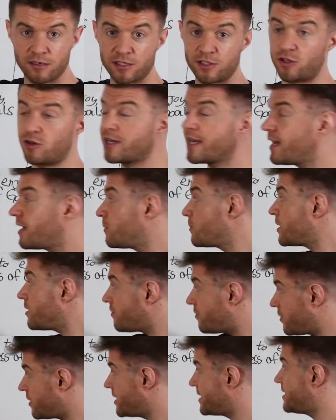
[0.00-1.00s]
So again, I'm
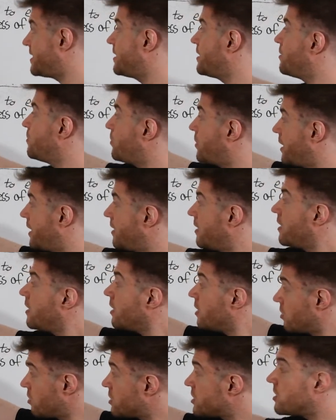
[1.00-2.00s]
gonna fill this in, but
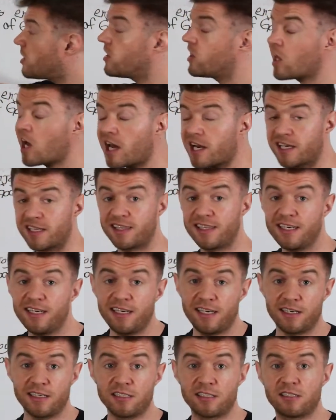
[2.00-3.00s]
there's a lot of
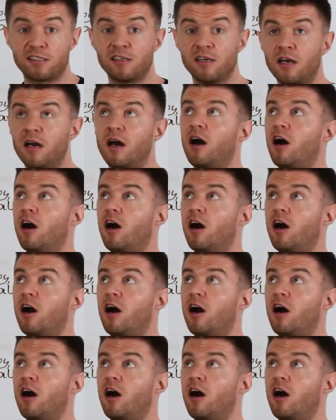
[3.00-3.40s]
things,